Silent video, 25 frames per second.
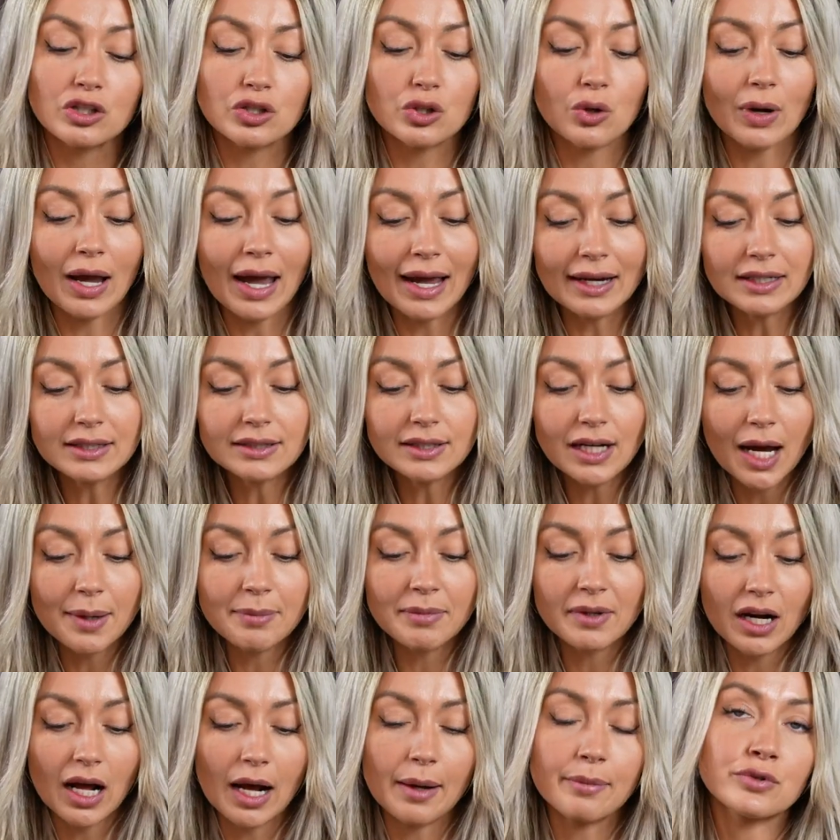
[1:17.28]
So
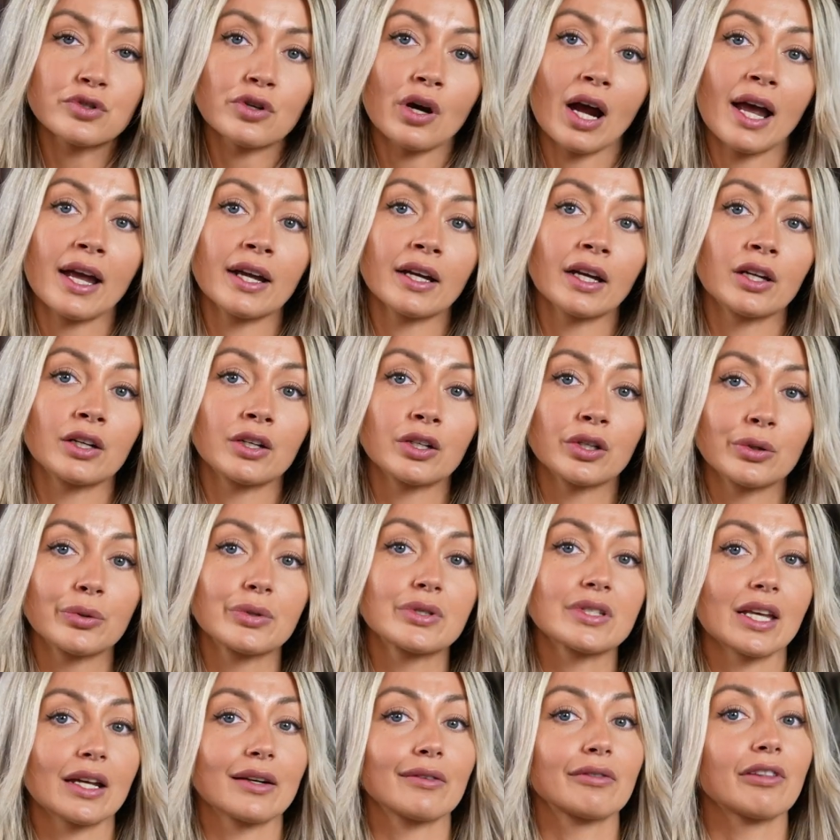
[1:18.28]
anytime that I'm trying a new
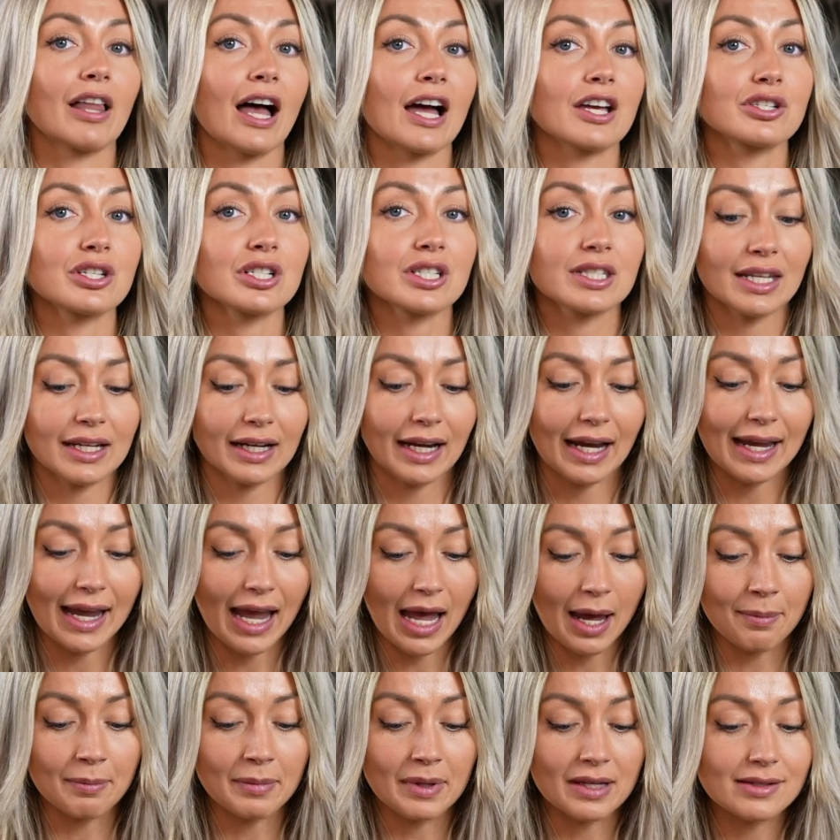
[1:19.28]
set of lashes like I
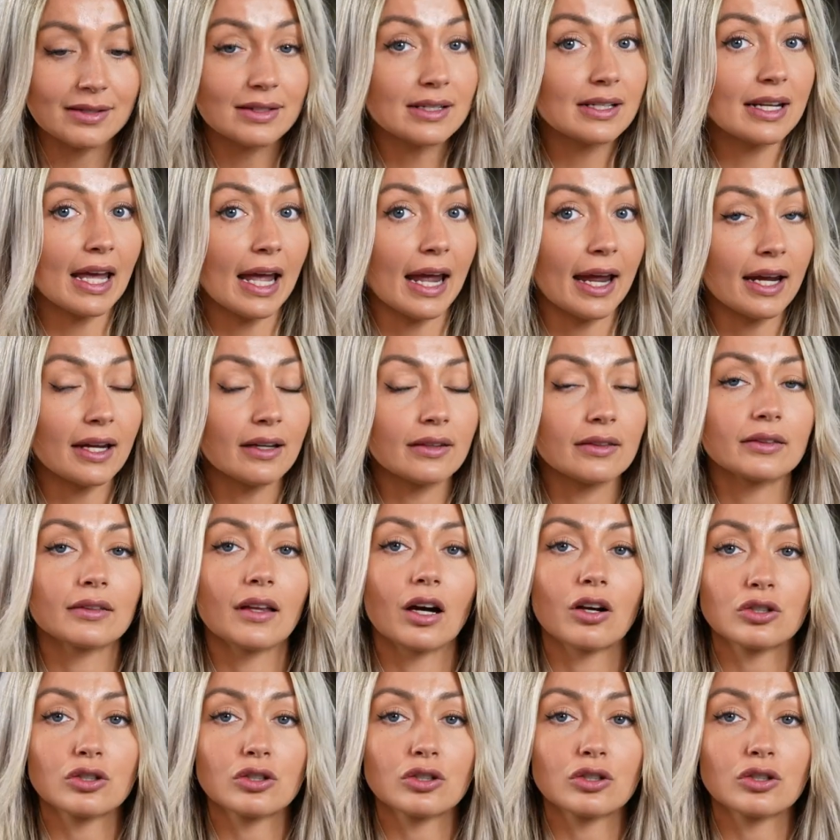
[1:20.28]
am today,